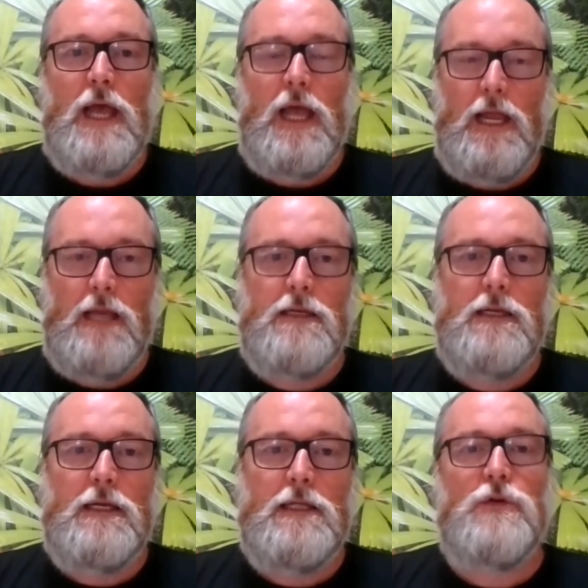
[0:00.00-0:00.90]

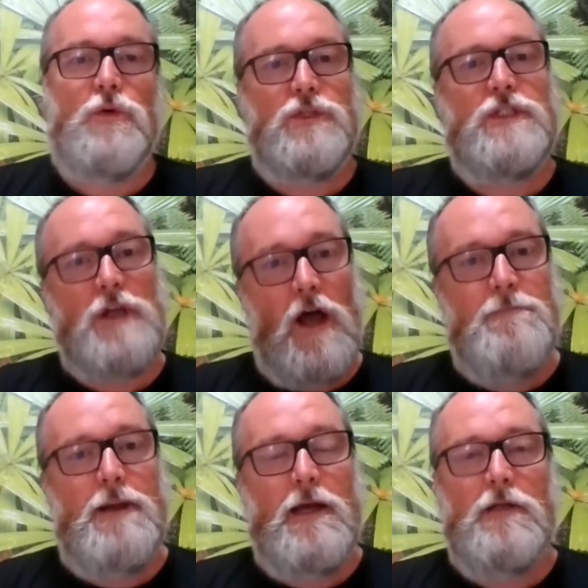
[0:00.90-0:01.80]
and it's called
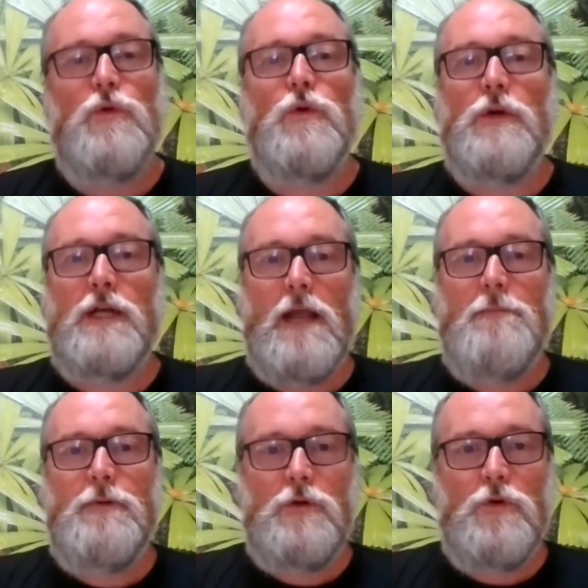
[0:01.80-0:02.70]
SIPAL, or
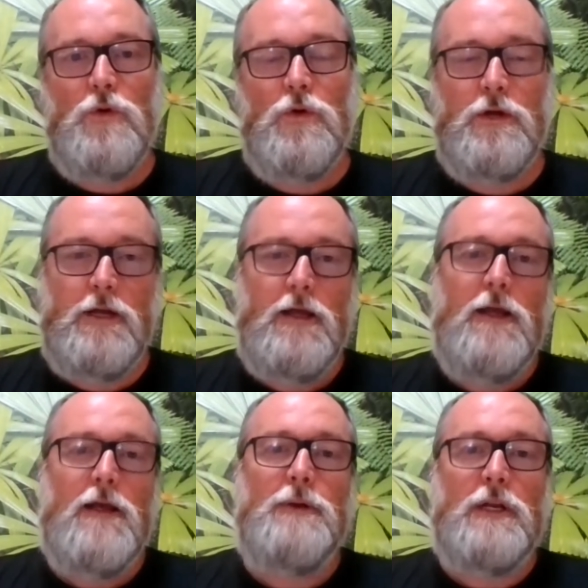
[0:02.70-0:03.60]
Cape York
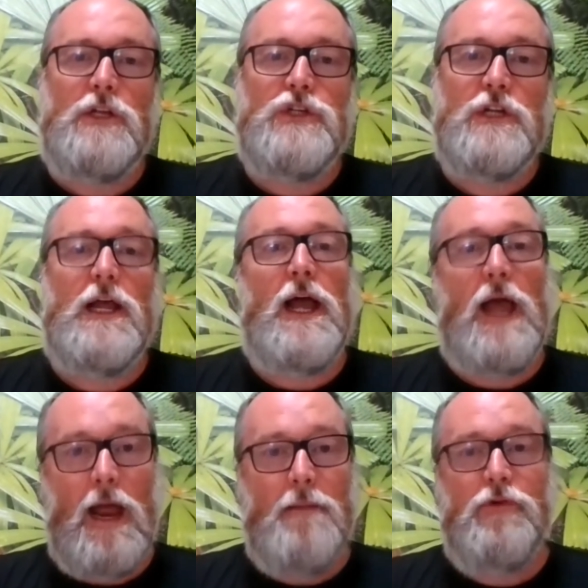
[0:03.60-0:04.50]
Peninsula
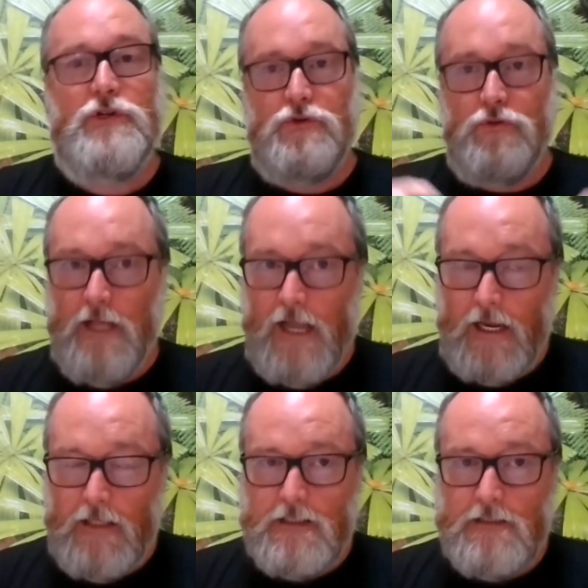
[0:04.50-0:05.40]
Aboriginal
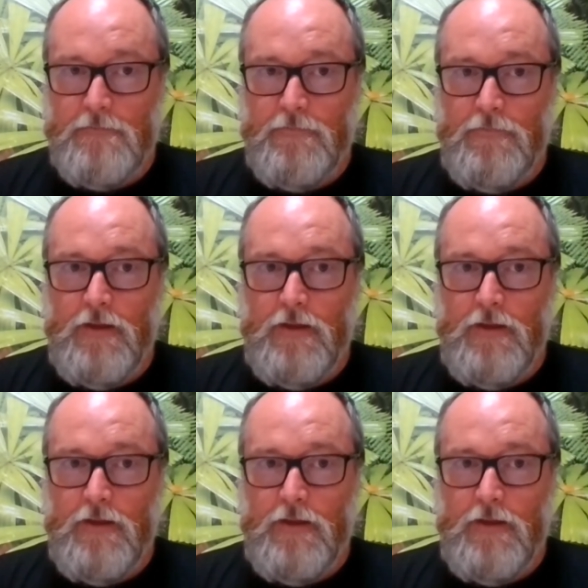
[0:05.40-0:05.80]
Lands.